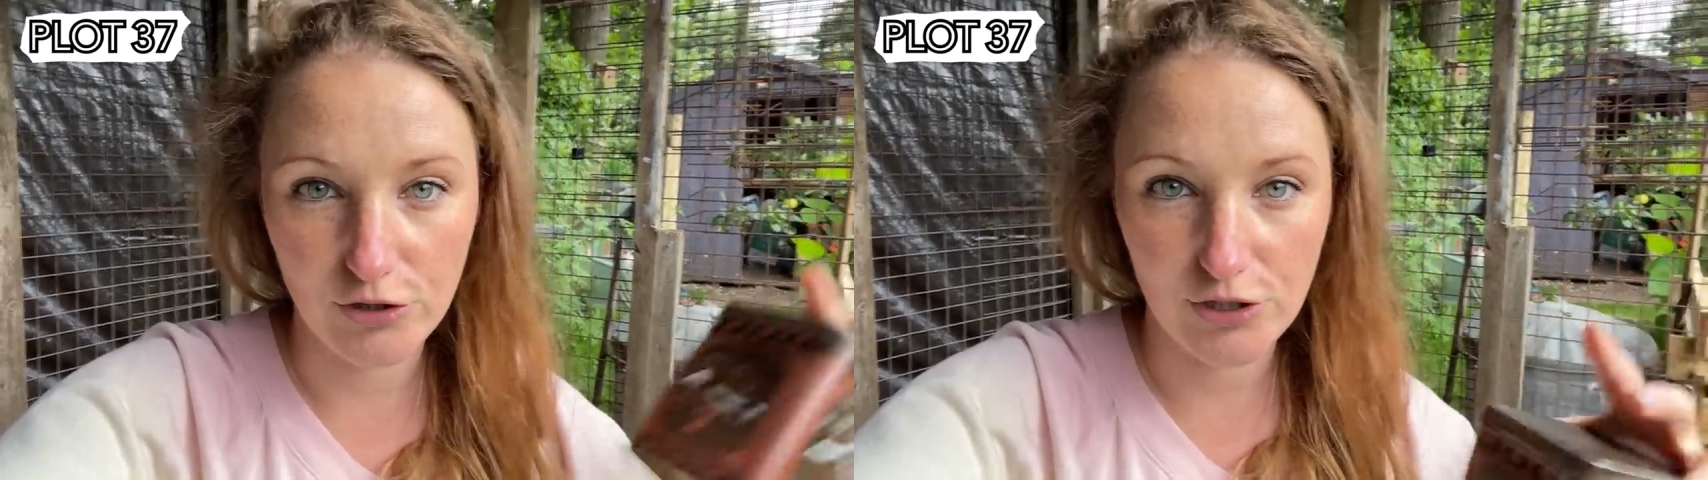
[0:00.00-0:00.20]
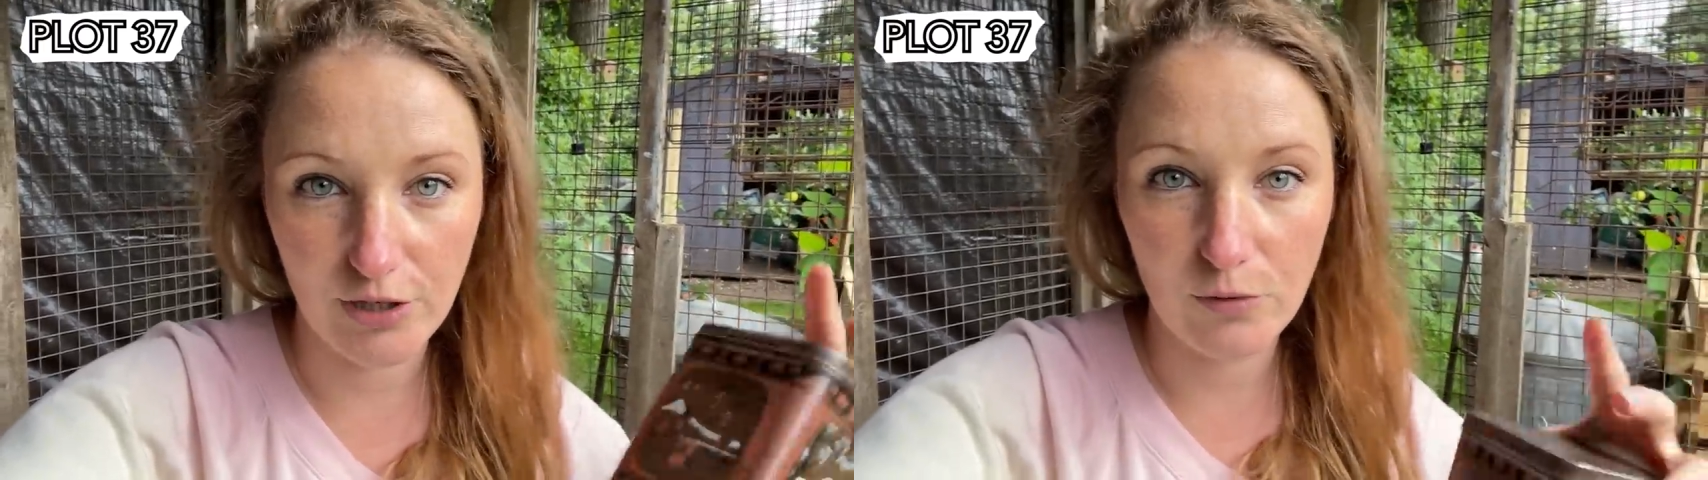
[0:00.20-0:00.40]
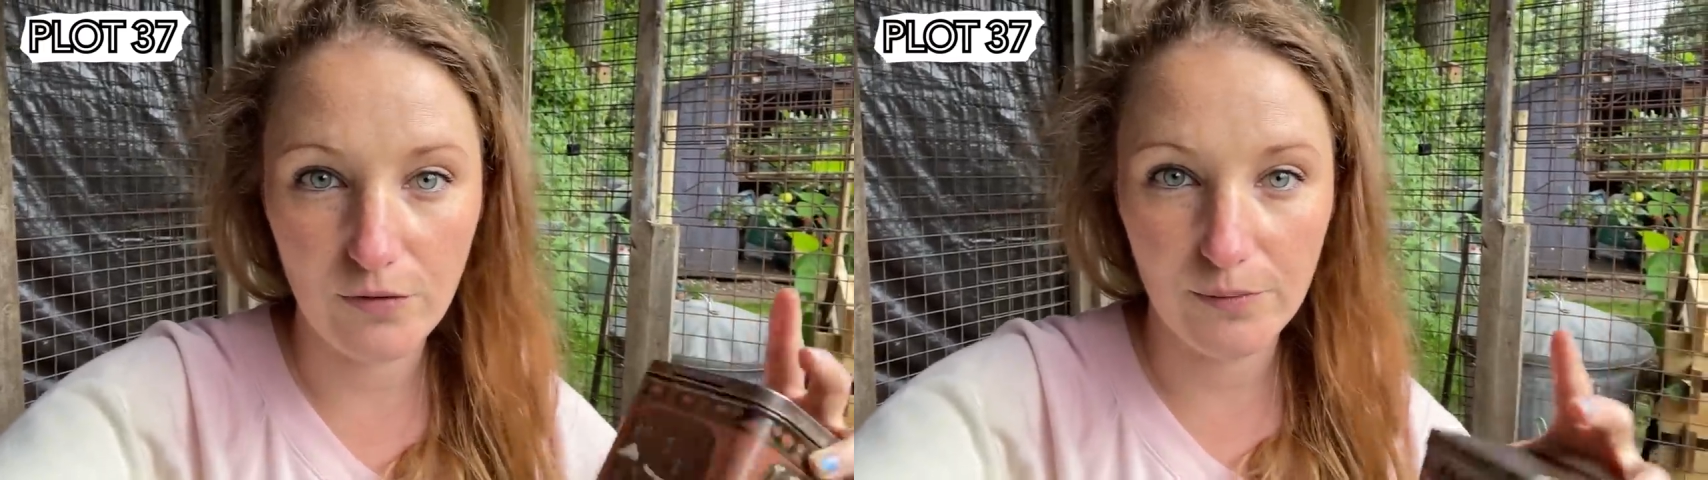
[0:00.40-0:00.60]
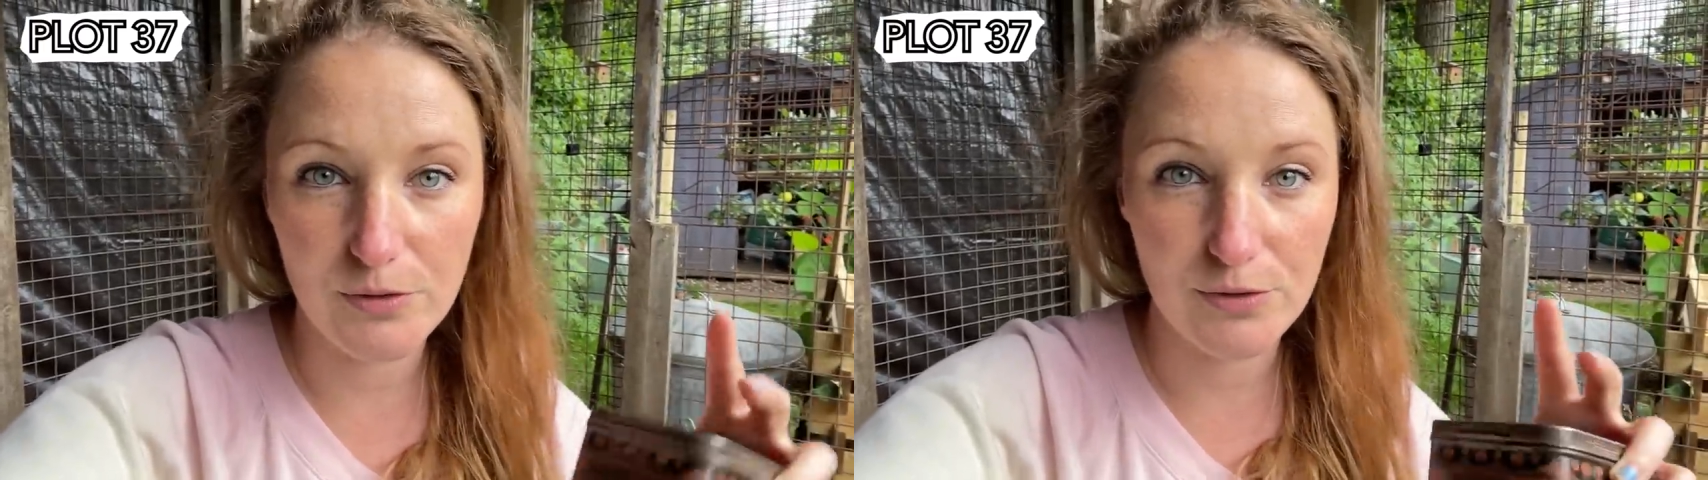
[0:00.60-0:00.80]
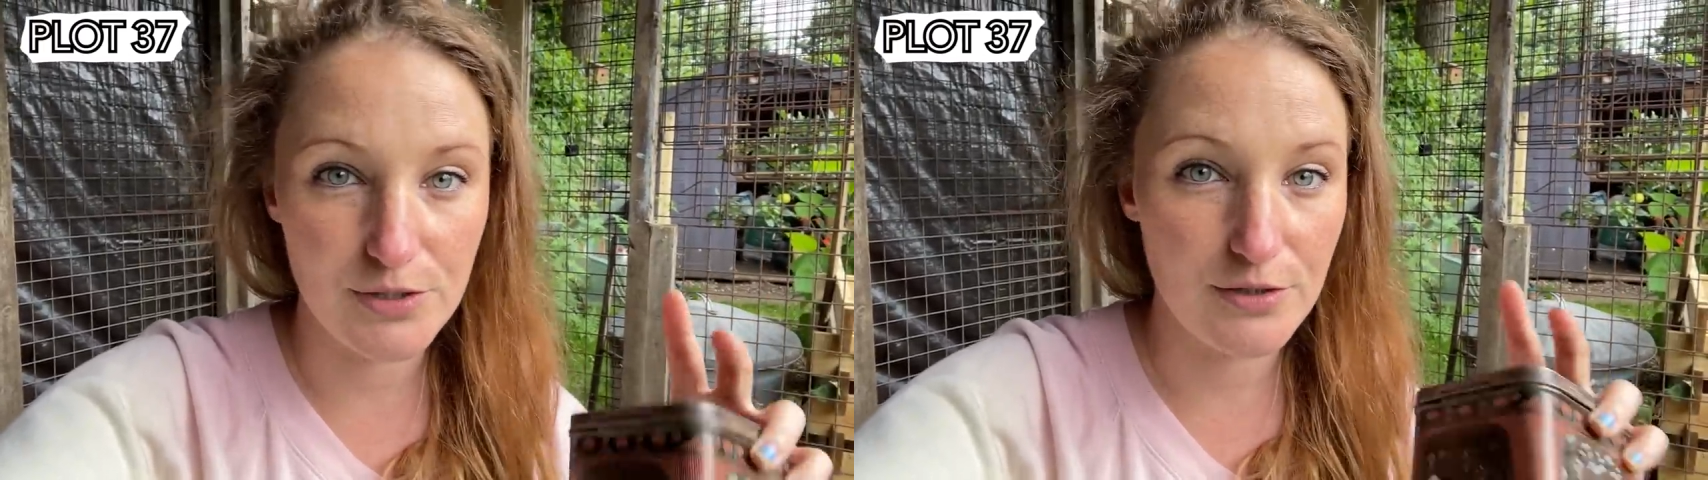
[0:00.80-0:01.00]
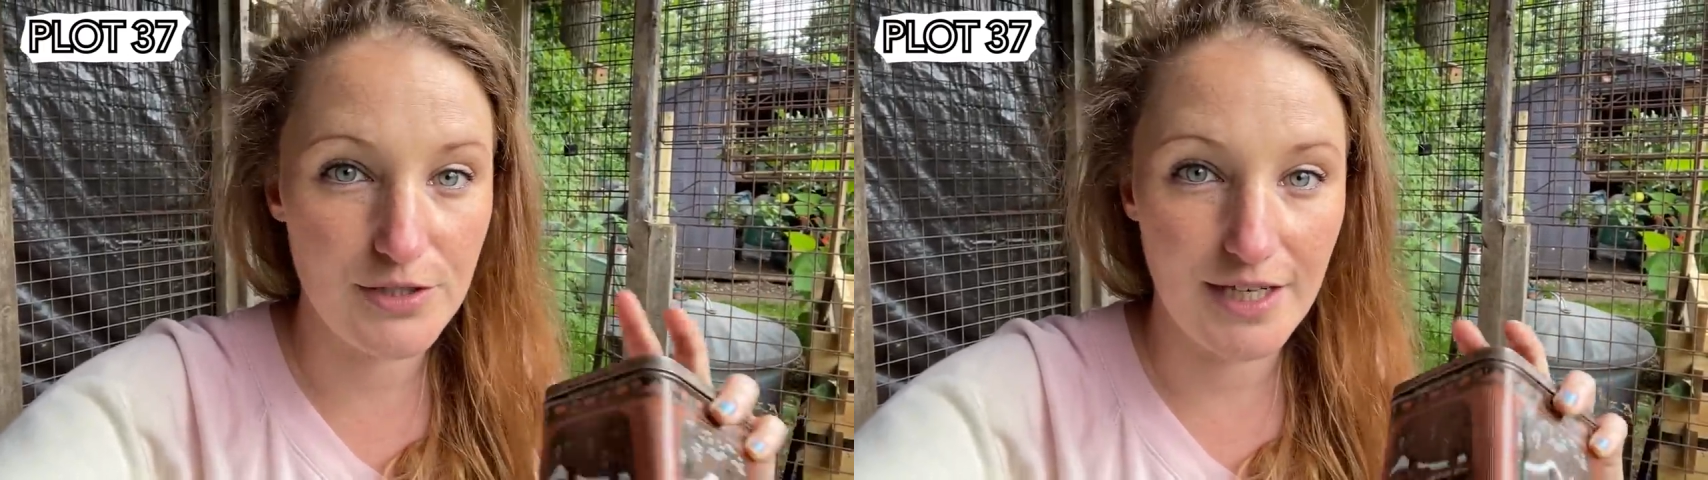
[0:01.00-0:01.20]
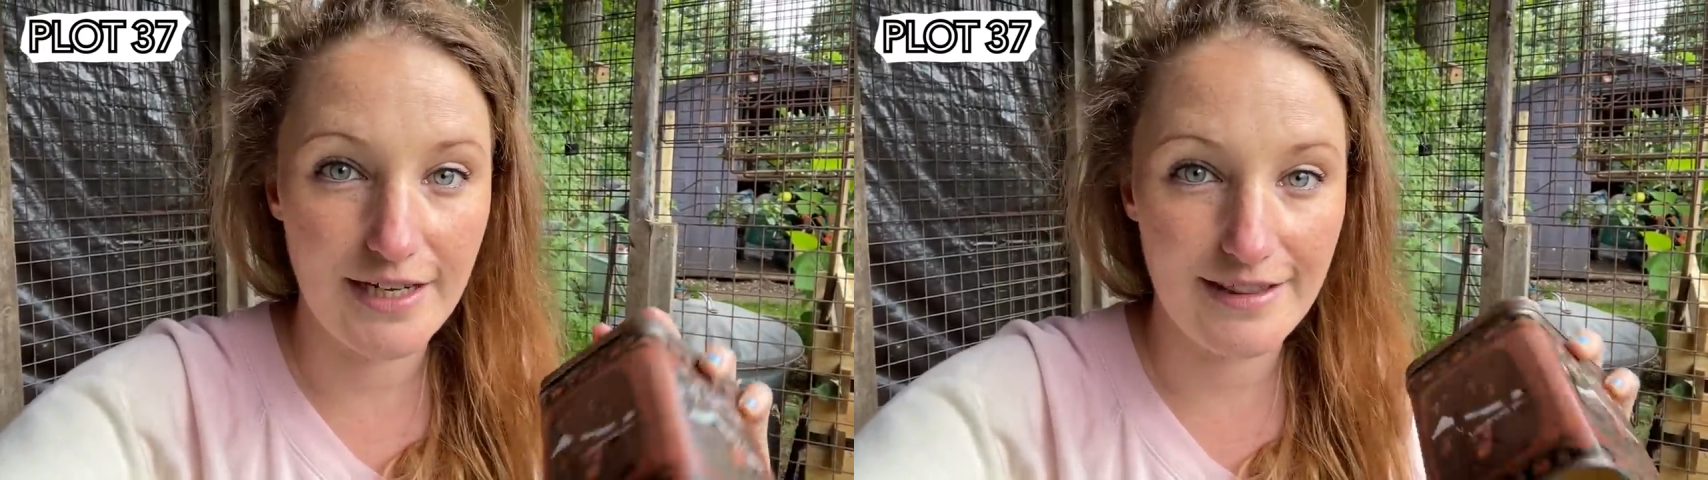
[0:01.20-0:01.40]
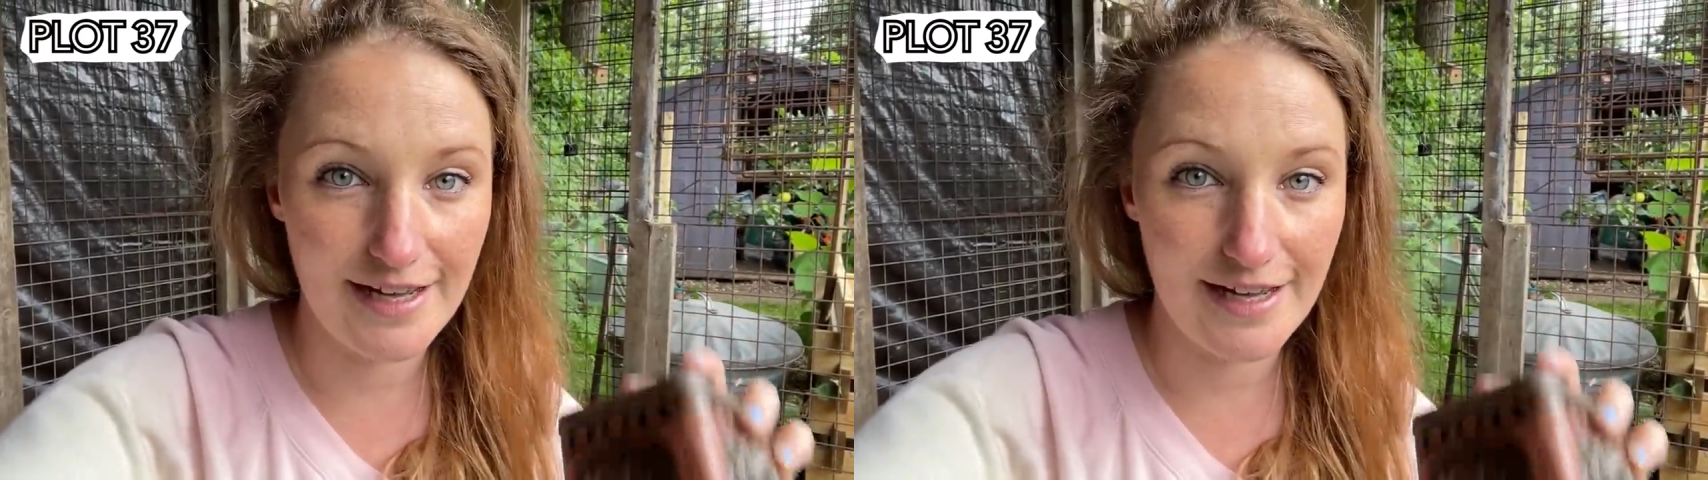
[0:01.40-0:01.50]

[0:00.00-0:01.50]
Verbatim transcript: So I want them to associate